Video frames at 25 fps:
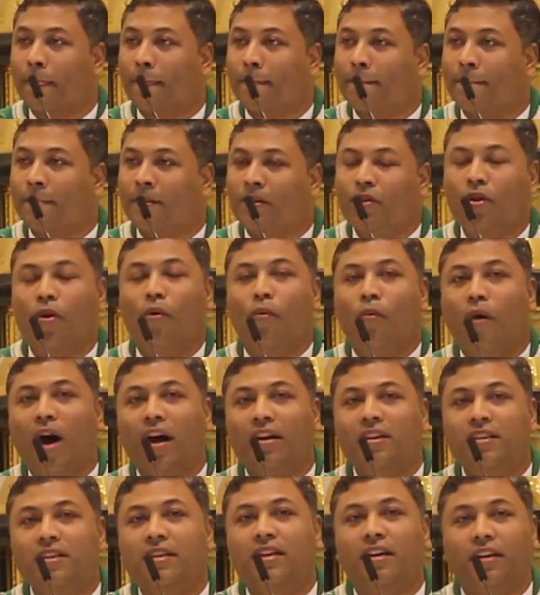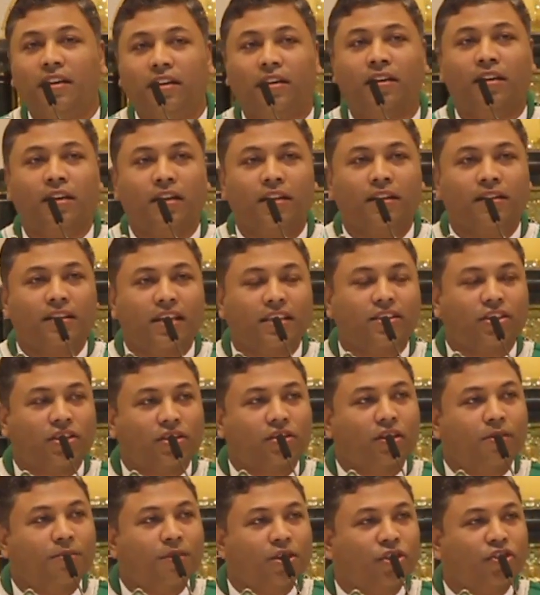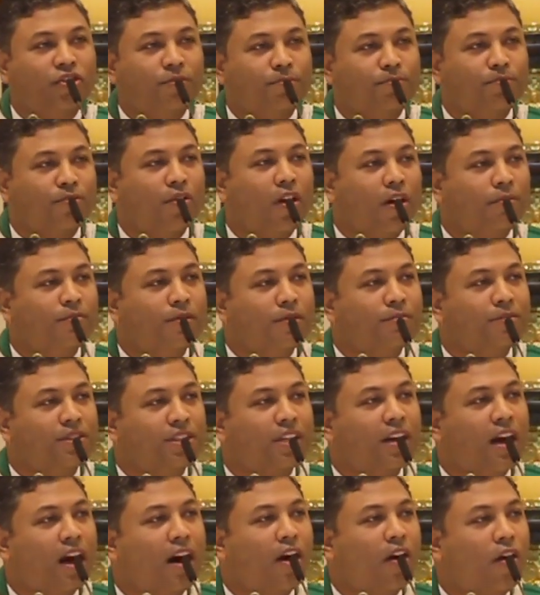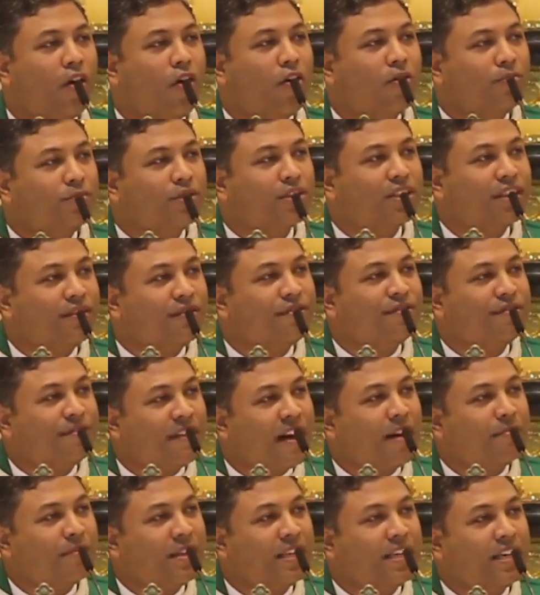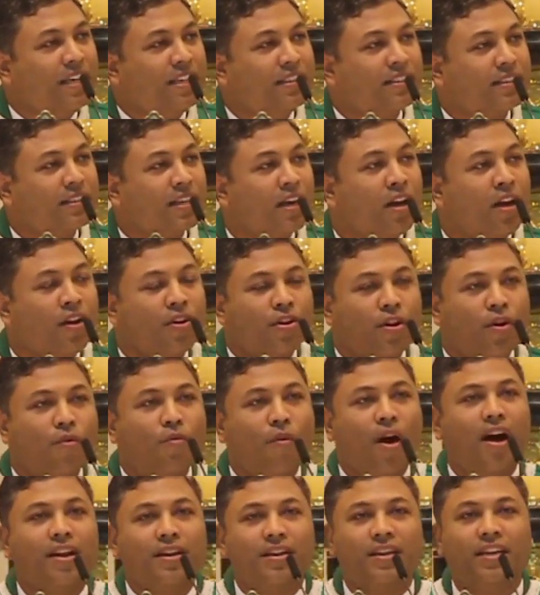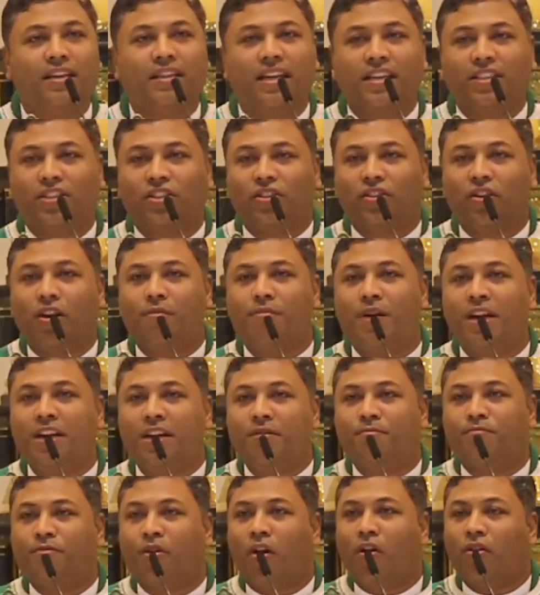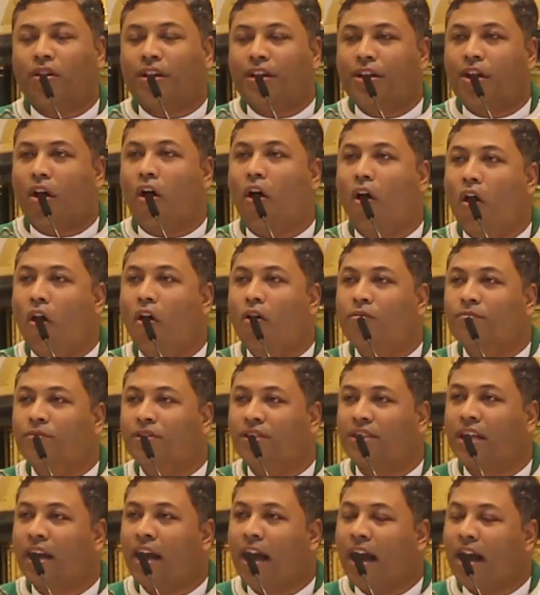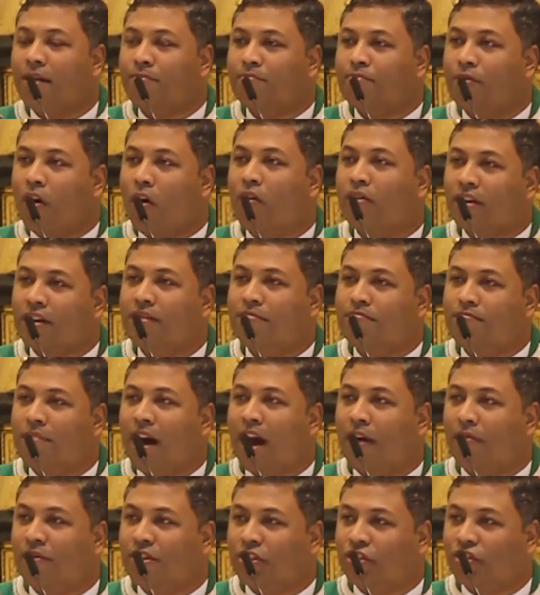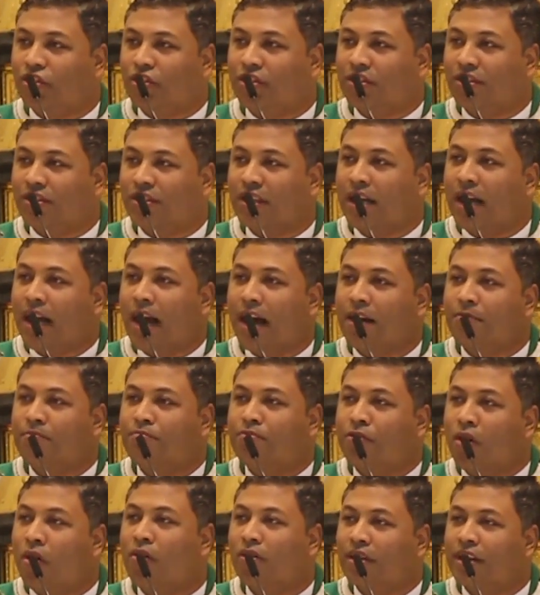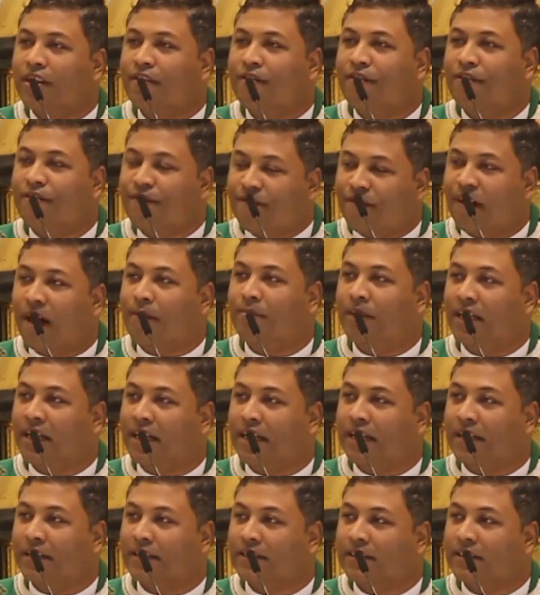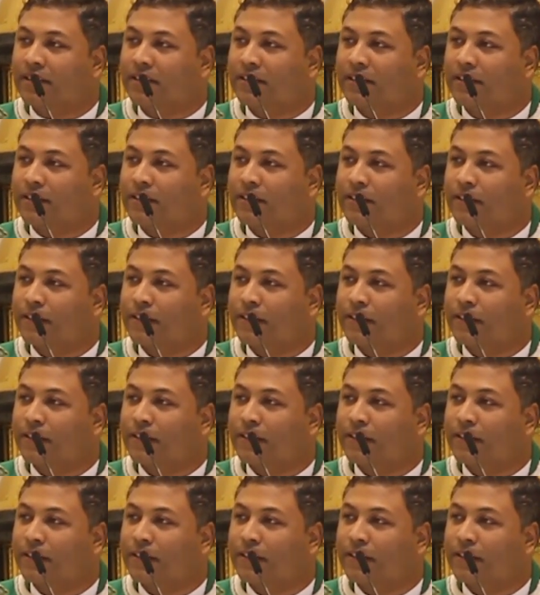No wonder there's so much of problems in our homes and families. No wonder there's so many broken homes and broken marriages and broken families.